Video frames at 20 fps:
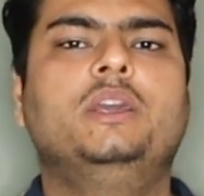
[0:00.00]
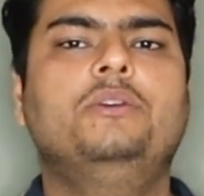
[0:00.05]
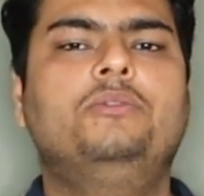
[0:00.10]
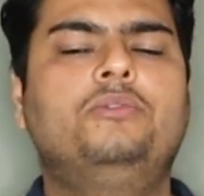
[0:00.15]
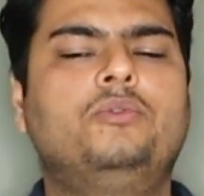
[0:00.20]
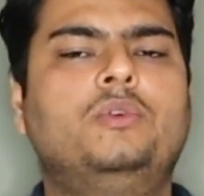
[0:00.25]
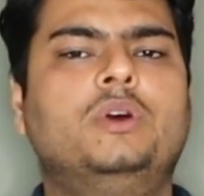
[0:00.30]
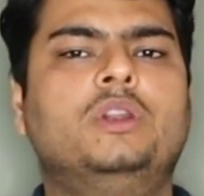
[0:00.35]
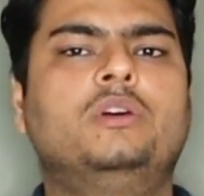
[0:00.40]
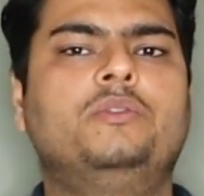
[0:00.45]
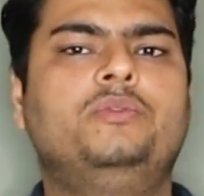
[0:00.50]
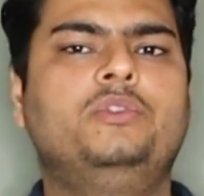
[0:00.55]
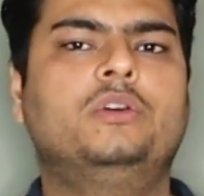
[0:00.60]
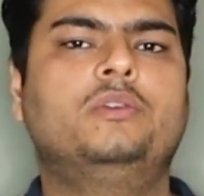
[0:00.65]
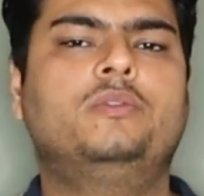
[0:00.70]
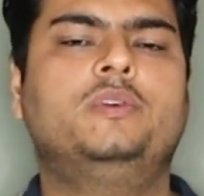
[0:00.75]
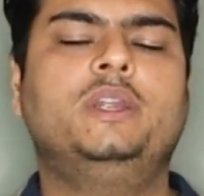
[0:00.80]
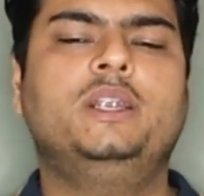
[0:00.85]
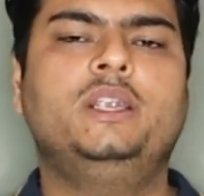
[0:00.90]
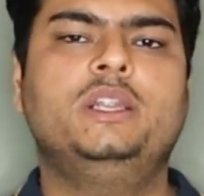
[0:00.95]
if one of
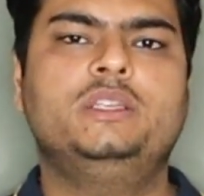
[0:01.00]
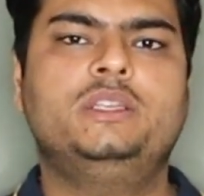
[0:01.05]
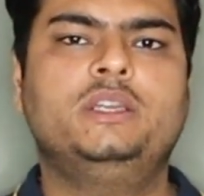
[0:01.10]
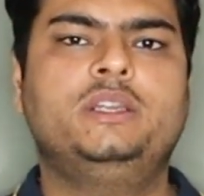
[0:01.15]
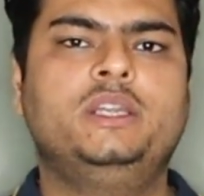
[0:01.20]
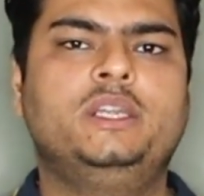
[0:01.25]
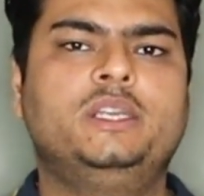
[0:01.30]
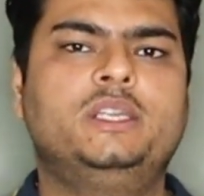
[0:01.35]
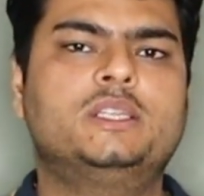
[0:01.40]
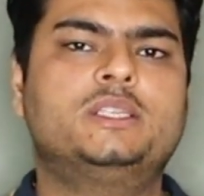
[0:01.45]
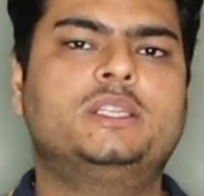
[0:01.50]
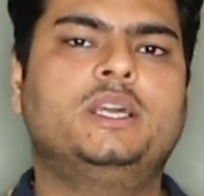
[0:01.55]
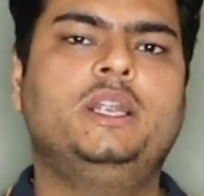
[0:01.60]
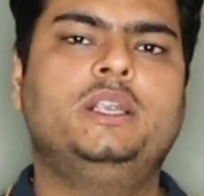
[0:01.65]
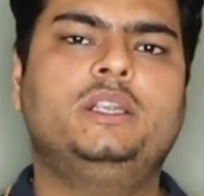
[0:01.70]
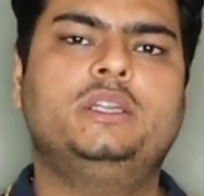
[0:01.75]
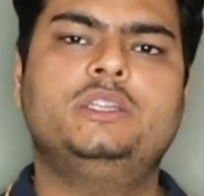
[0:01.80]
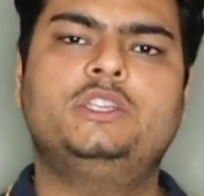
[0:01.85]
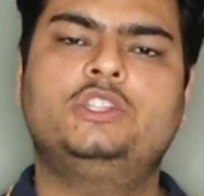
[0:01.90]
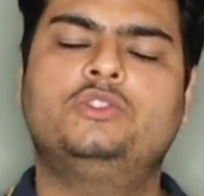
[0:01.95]
your friend is a data
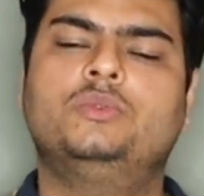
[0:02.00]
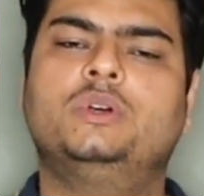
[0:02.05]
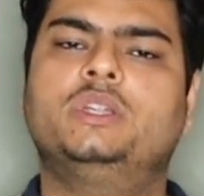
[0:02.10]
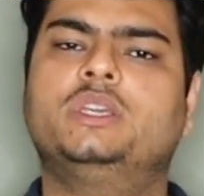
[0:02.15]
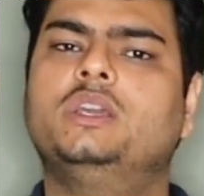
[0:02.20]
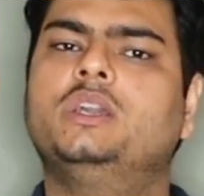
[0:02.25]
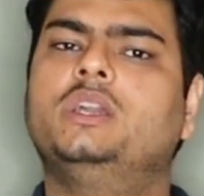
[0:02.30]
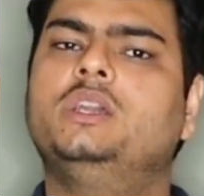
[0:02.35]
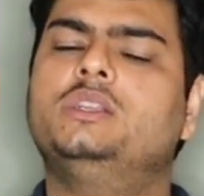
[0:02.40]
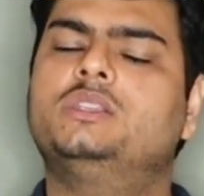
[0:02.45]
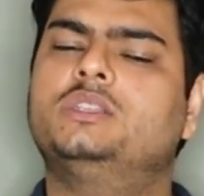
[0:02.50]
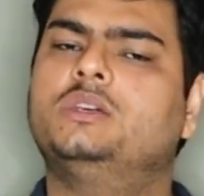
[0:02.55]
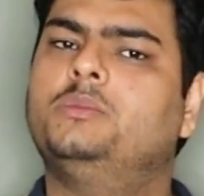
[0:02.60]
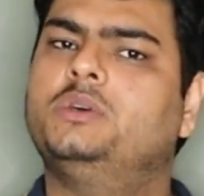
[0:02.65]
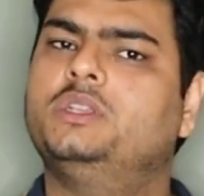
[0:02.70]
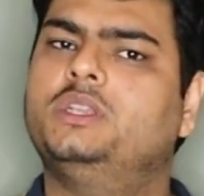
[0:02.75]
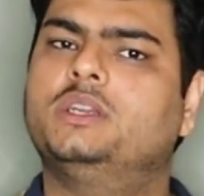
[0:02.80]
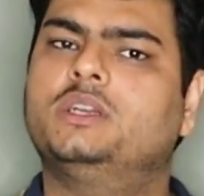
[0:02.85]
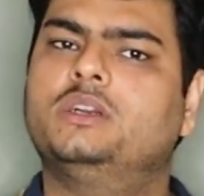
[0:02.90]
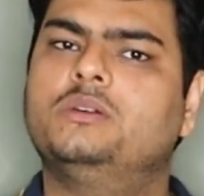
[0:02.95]
scientist working in some
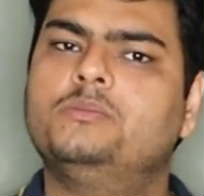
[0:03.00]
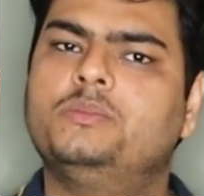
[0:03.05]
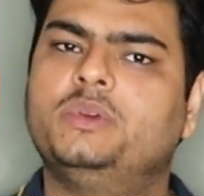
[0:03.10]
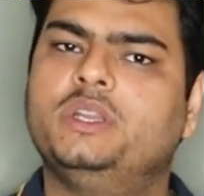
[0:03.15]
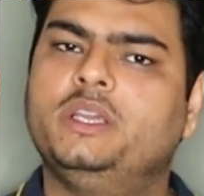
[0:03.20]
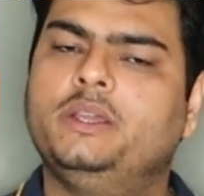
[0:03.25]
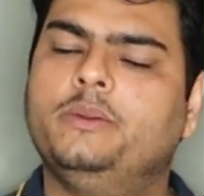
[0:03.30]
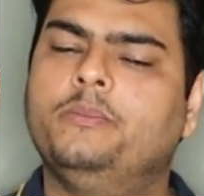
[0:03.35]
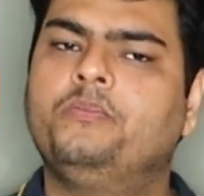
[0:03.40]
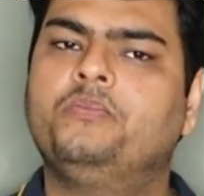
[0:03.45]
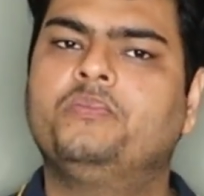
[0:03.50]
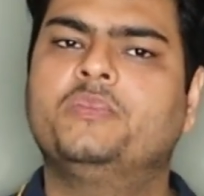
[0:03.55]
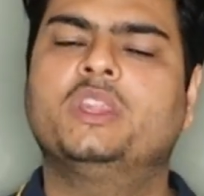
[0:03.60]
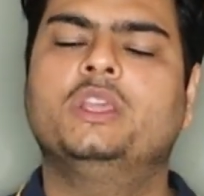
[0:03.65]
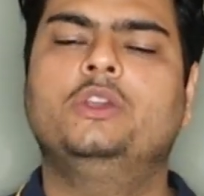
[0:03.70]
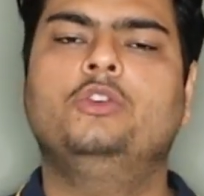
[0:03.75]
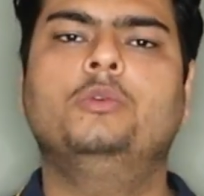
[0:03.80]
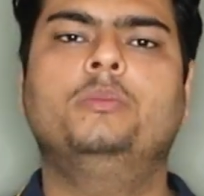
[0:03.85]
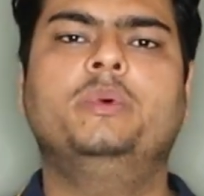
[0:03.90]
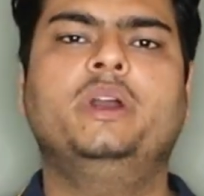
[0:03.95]
other company
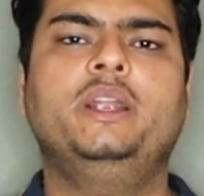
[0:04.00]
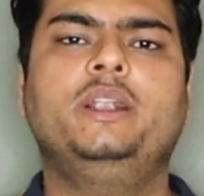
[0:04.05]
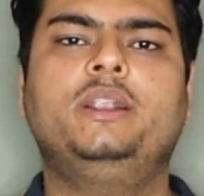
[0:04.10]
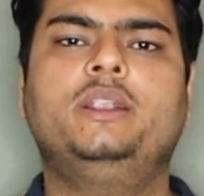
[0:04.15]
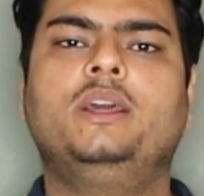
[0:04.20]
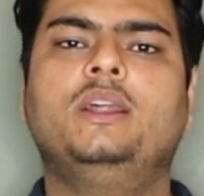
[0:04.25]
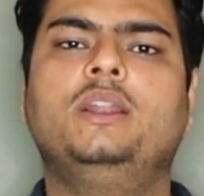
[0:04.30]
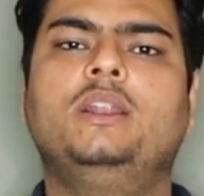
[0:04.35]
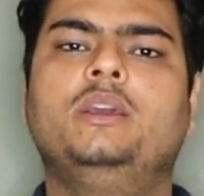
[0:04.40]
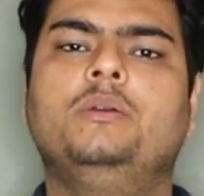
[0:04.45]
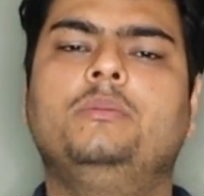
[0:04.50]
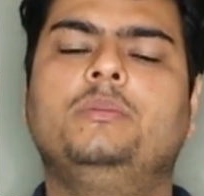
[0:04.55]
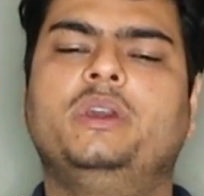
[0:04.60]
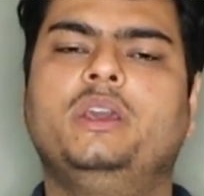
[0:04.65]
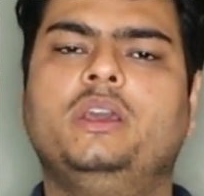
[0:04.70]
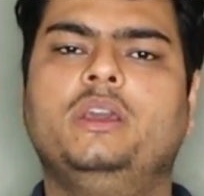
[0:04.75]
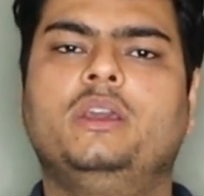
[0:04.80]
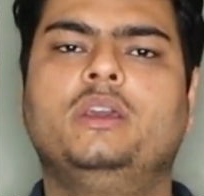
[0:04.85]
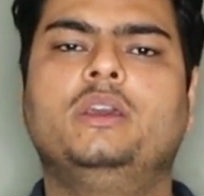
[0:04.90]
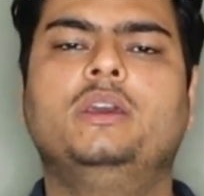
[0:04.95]
you might tell him
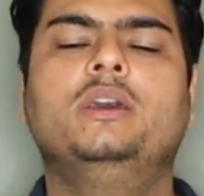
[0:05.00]
hey